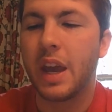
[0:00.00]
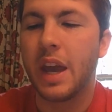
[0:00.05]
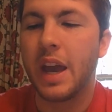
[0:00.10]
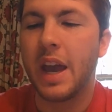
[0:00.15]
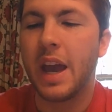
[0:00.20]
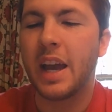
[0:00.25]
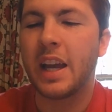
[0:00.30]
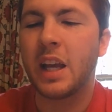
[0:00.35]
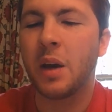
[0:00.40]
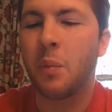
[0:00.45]

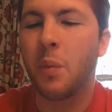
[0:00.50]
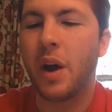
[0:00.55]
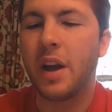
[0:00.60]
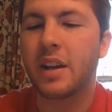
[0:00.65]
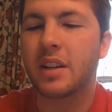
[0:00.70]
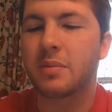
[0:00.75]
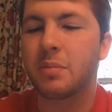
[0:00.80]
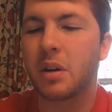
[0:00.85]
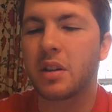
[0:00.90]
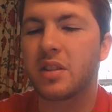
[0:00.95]
It can weigh
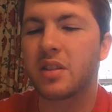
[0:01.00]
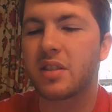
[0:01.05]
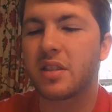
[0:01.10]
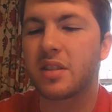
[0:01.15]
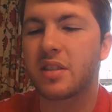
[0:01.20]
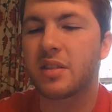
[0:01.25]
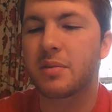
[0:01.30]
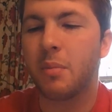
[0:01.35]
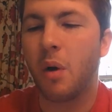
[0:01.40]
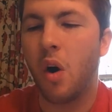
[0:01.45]
as much as a
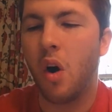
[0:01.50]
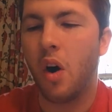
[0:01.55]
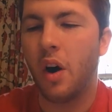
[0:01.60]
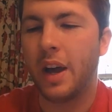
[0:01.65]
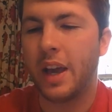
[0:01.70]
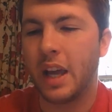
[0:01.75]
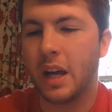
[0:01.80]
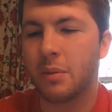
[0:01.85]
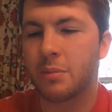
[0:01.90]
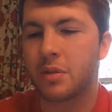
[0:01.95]
small
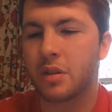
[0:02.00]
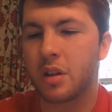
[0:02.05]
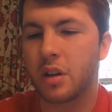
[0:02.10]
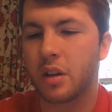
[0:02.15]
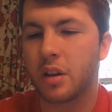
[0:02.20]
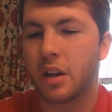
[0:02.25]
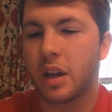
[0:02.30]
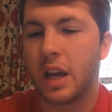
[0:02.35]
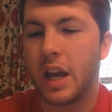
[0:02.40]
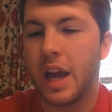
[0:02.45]
hamster.
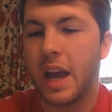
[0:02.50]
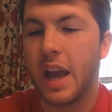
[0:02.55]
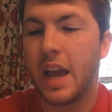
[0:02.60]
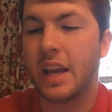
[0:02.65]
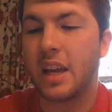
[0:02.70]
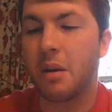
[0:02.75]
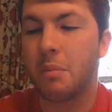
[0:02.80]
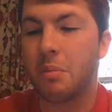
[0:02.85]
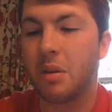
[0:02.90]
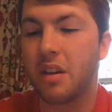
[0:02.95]
It
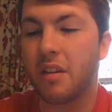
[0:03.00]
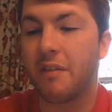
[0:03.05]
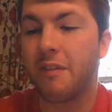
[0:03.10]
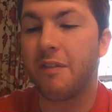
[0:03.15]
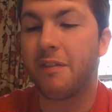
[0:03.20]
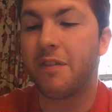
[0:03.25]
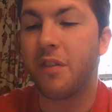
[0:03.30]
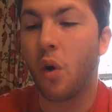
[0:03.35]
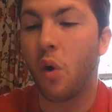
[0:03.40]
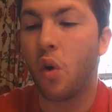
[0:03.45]
can be
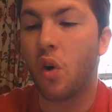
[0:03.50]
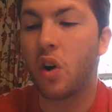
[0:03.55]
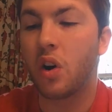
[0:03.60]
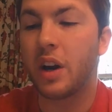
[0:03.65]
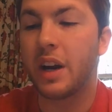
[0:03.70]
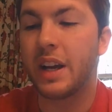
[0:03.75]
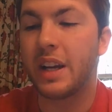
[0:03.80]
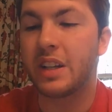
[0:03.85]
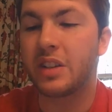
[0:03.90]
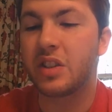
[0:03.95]

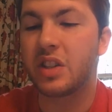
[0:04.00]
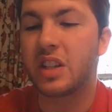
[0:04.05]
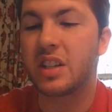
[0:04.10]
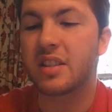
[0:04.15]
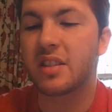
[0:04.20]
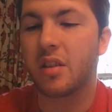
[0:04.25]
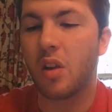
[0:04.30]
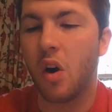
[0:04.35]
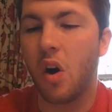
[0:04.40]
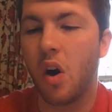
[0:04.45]
4
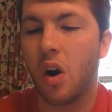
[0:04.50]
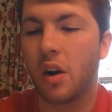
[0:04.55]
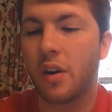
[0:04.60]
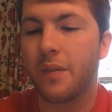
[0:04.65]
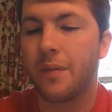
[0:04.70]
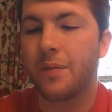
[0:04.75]
inches long.